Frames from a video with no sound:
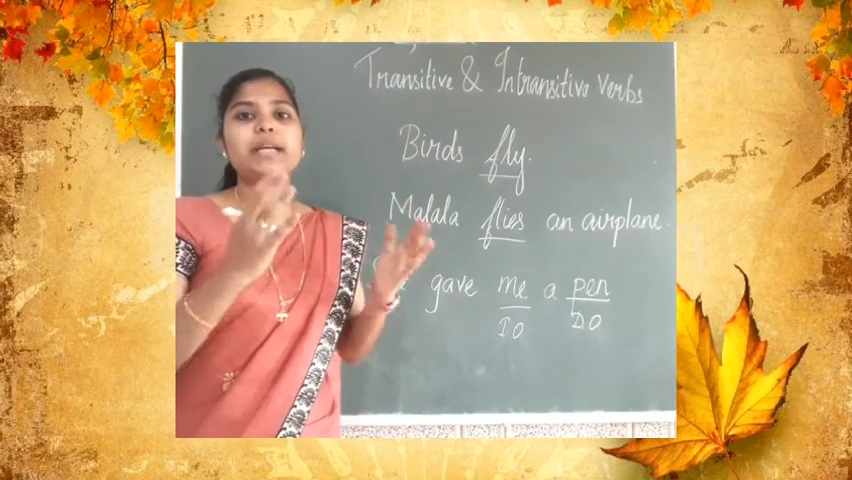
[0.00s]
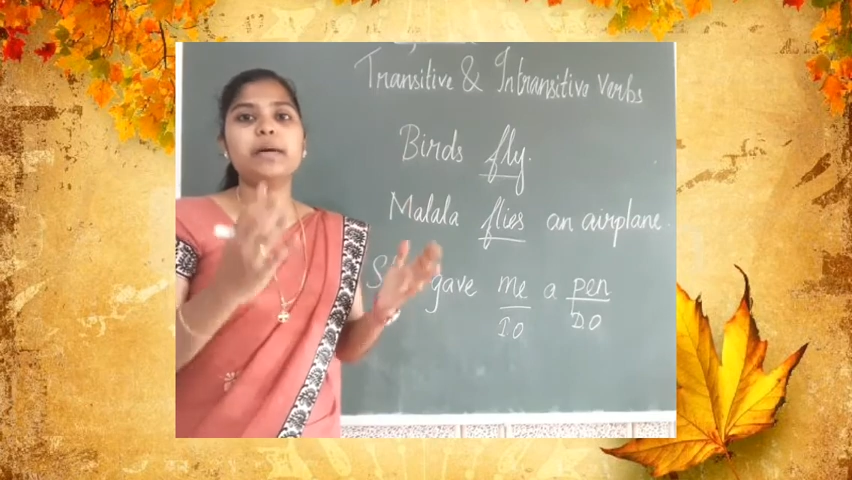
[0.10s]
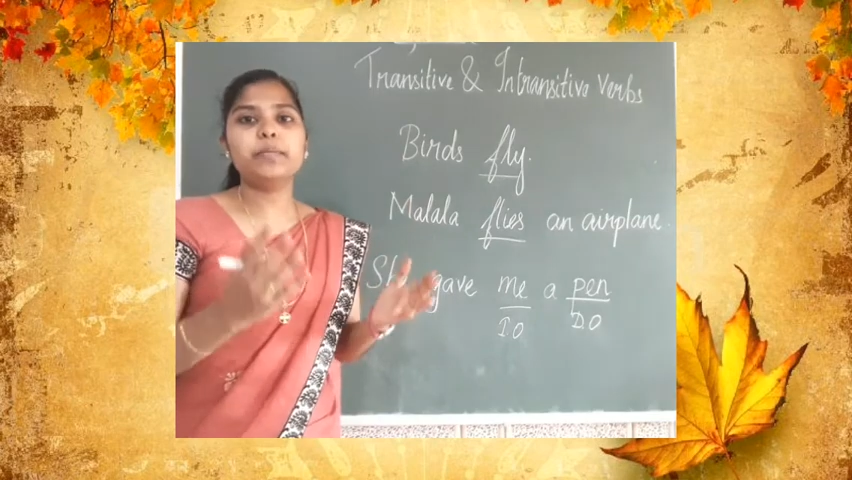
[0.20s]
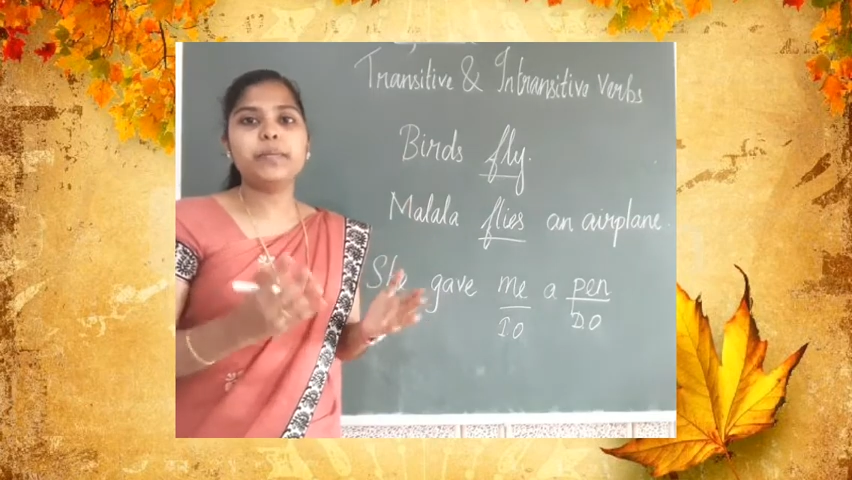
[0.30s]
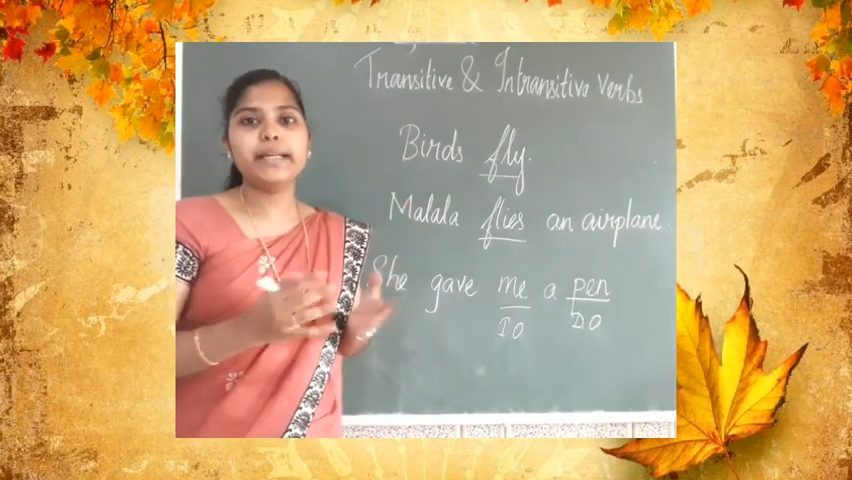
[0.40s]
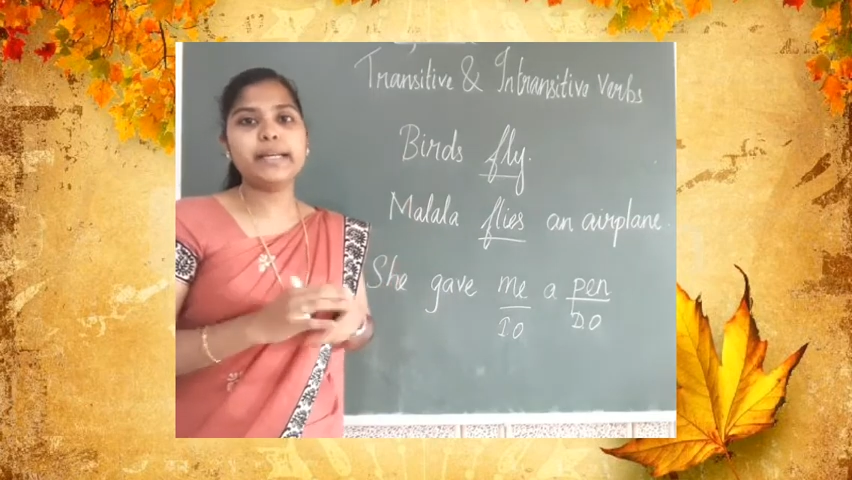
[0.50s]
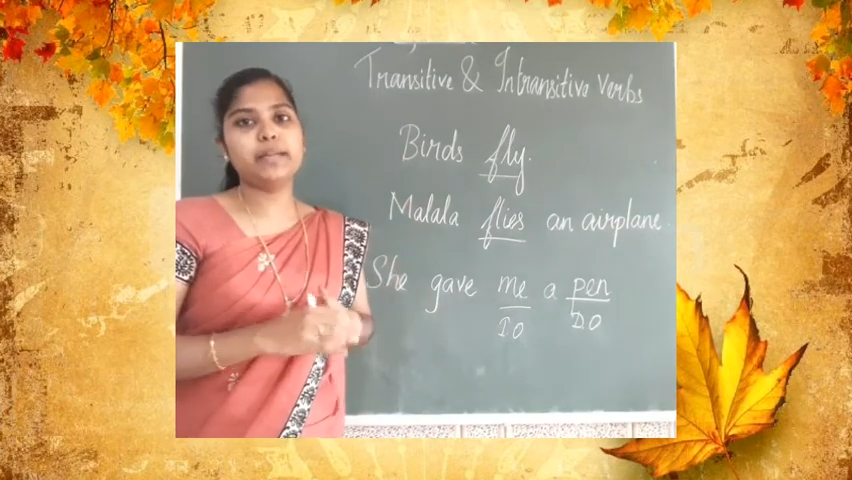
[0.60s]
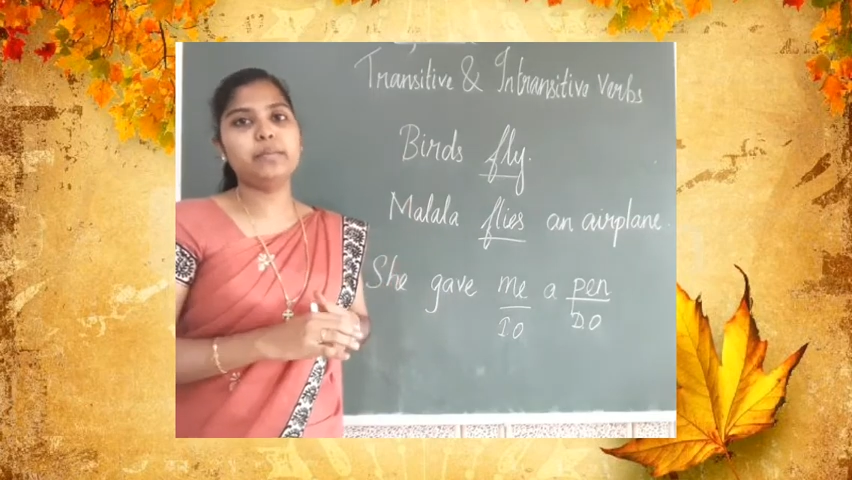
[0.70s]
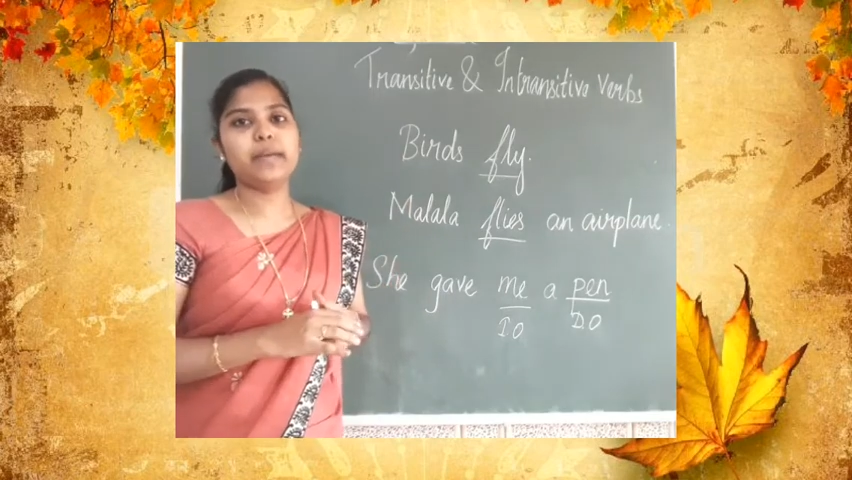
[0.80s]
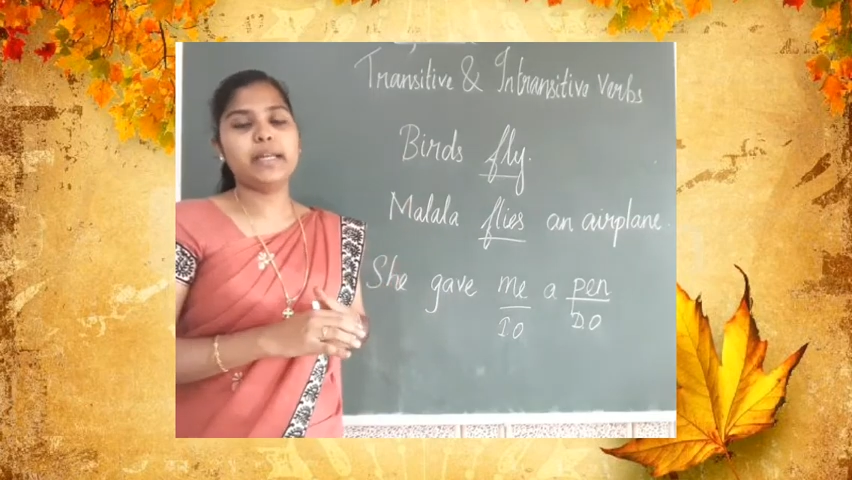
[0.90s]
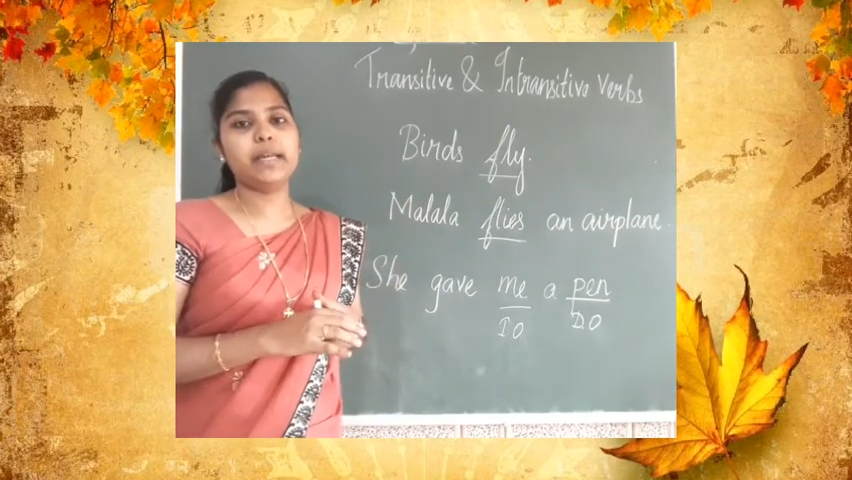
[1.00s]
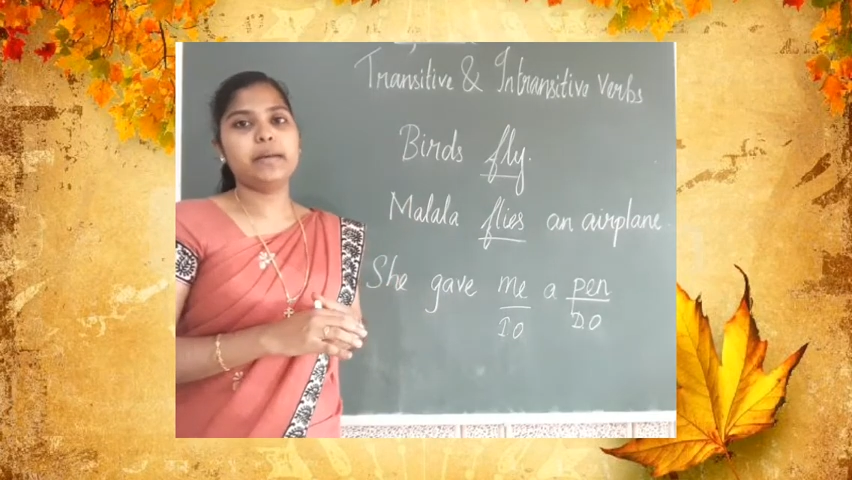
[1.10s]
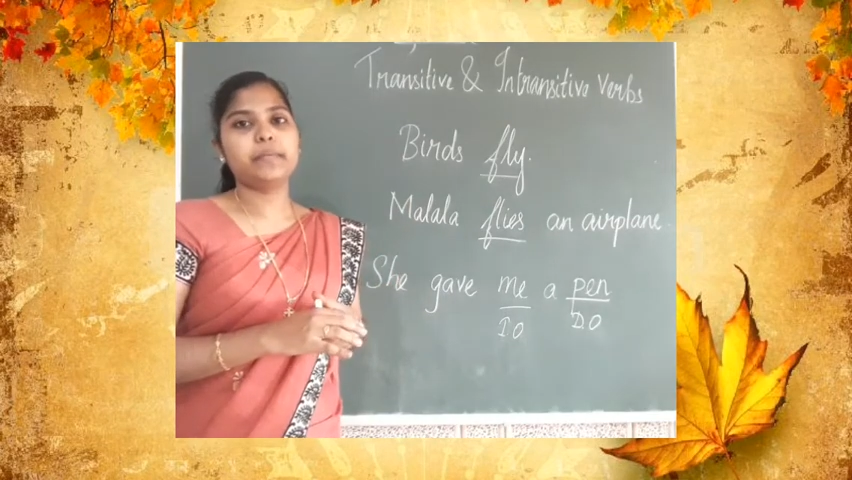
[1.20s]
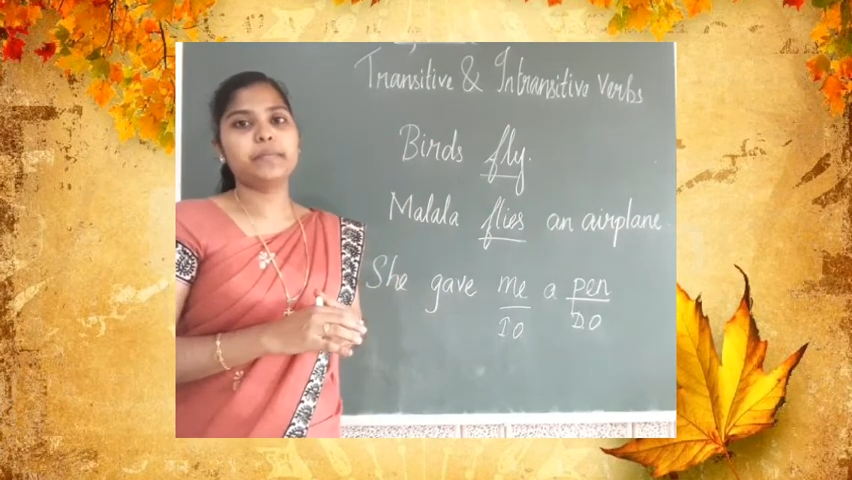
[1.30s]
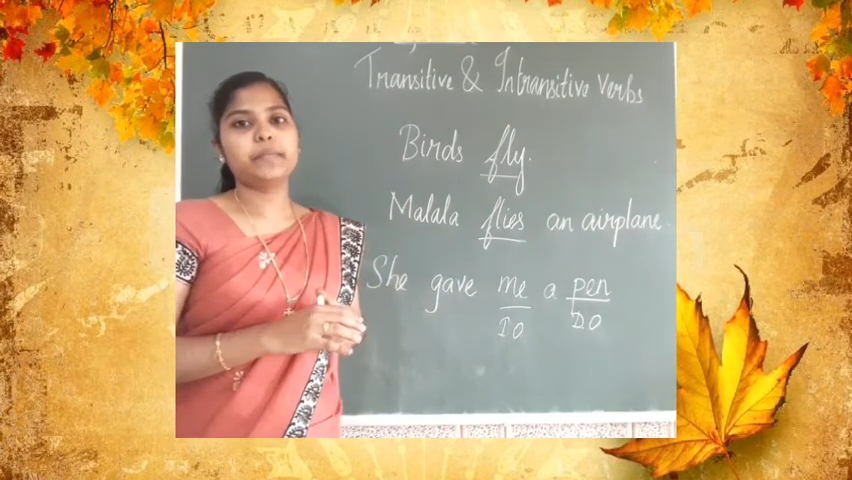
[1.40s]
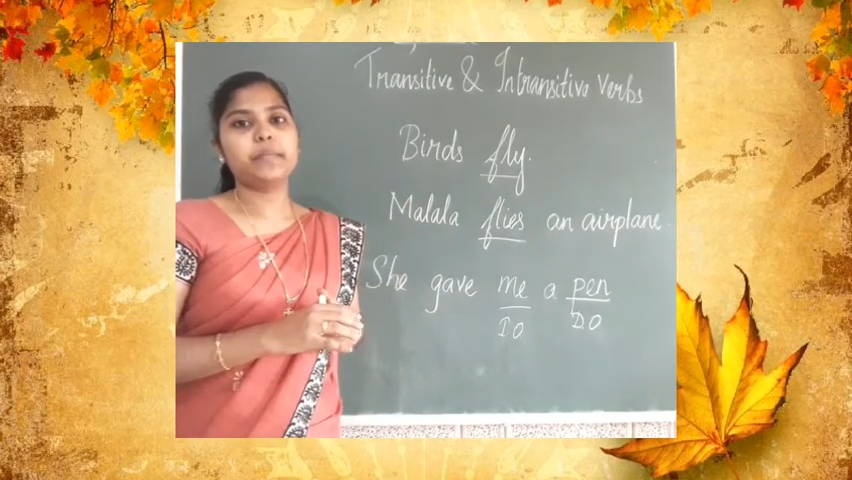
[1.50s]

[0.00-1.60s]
complete meaning.